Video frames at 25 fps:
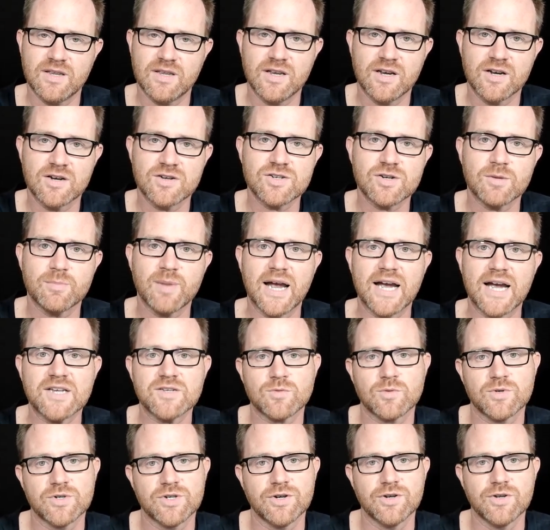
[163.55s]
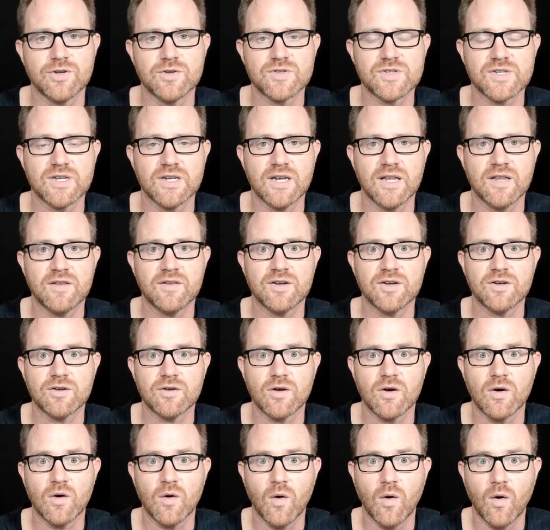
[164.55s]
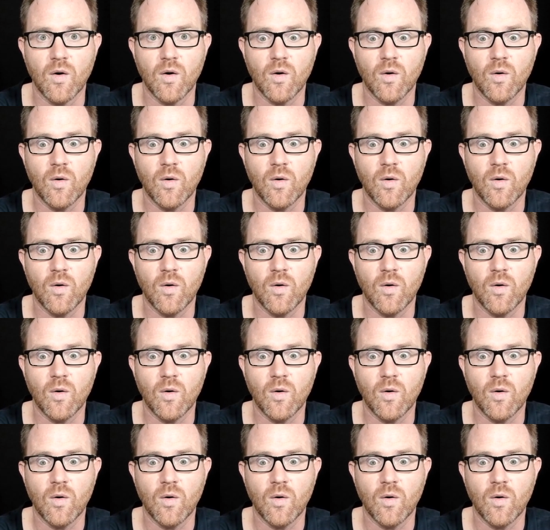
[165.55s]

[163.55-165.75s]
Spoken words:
Here's your password you're using. And then you go,